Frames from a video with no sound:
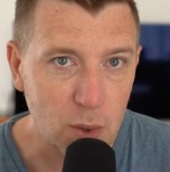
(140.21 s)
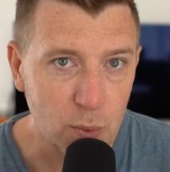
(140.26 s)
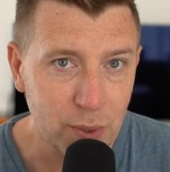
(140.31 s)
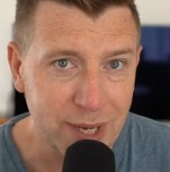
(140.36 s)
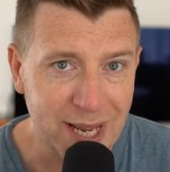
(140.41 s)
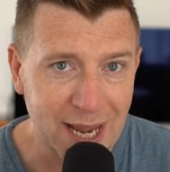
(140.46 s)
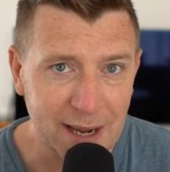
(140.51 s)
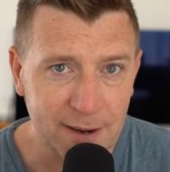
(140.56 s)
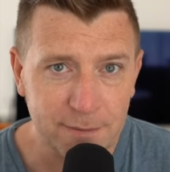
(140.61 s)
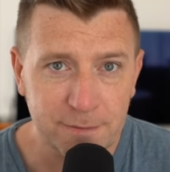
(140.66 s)

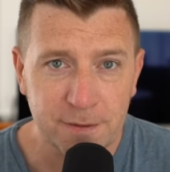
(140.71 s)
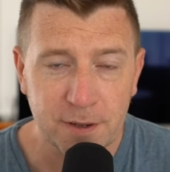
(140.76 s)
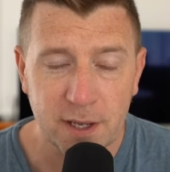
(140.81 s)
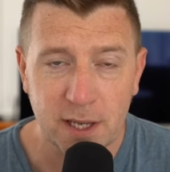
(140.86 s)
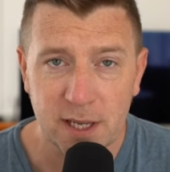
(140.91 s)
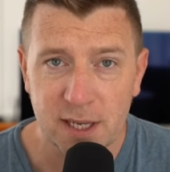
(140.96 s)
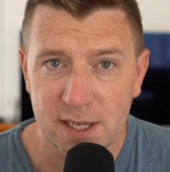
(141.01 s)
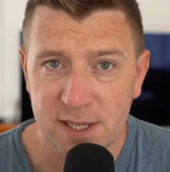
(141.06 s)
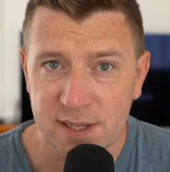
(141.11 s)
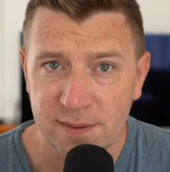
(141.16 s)
We have
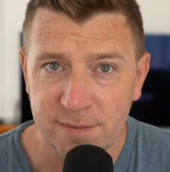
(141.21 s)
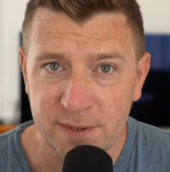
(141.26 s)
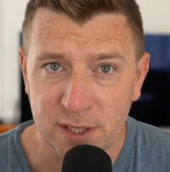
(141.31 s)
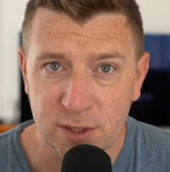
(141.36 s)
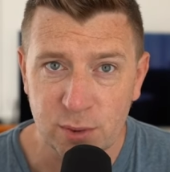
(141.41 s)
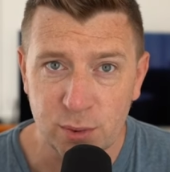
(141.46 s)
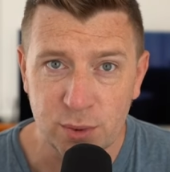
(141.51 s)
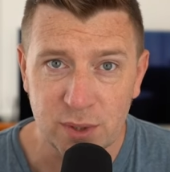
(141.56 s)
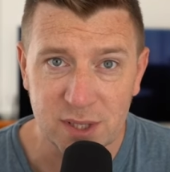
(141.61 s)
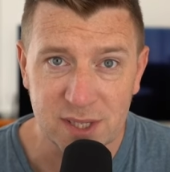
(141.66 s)
something
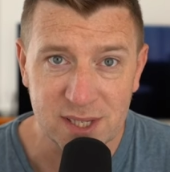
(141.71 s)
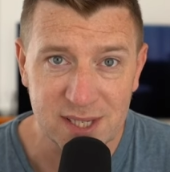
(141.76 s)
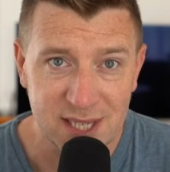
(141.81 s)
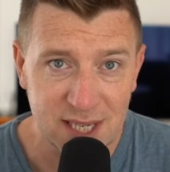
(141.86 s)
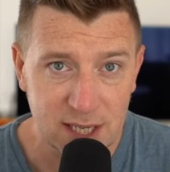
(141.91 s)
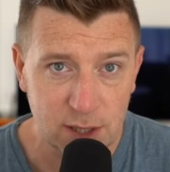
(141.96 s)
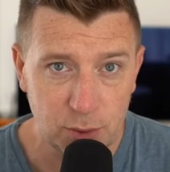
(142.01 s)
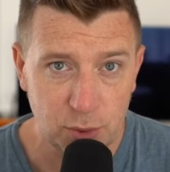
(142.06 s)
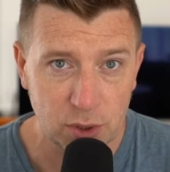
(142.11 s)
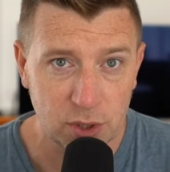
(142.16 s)
called the
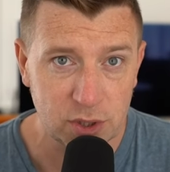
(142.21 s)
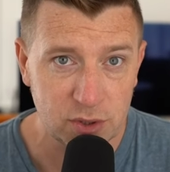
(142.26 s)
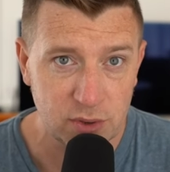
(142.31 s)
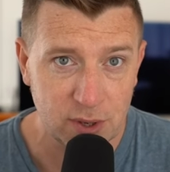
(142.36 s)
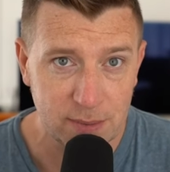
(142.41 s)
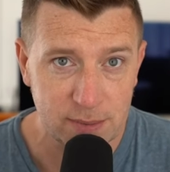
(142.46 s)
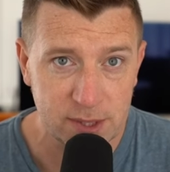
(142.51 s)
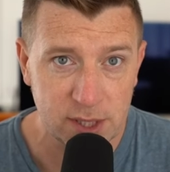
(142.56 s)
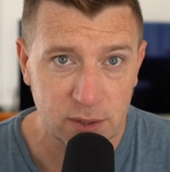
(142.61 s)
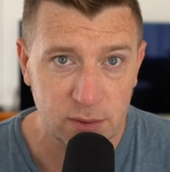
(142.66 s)
Secret
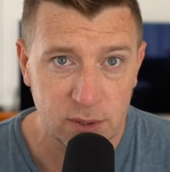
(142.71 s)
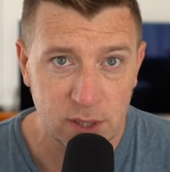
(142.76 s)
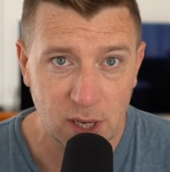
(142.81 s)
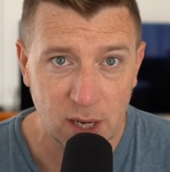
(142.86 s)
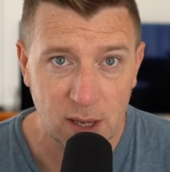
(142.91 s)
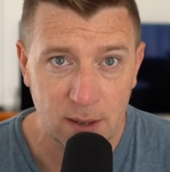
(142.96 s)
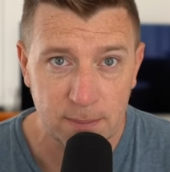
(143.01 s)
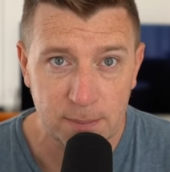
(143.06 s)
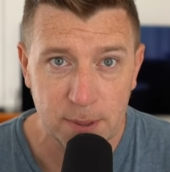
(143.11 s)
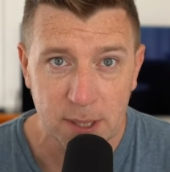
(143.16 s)
Crypto
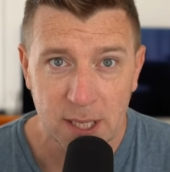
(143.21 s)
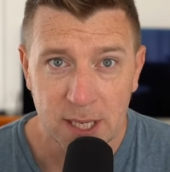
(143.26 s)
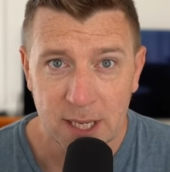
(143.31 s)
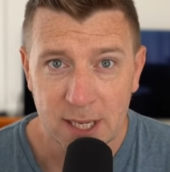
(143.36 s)
Club.